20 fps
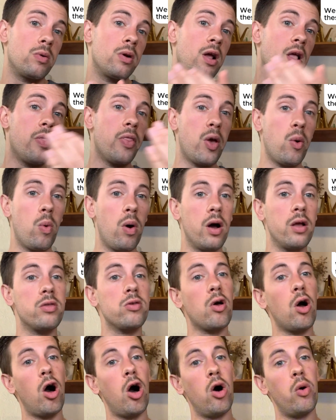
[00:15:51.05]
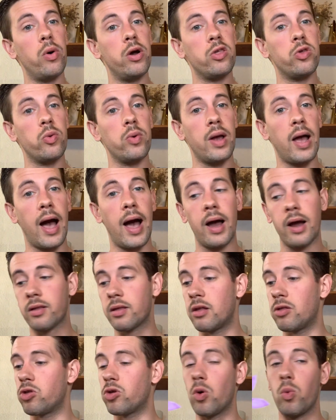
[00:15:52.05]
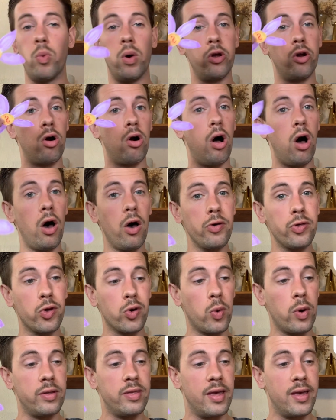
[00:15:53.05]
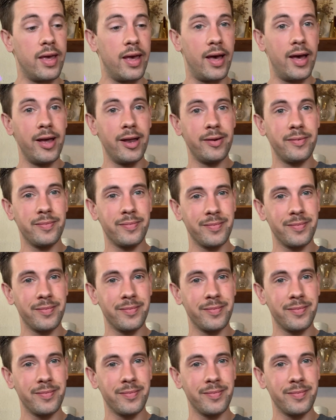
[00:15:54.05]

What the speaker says: They want to always react. And so what you're also going to get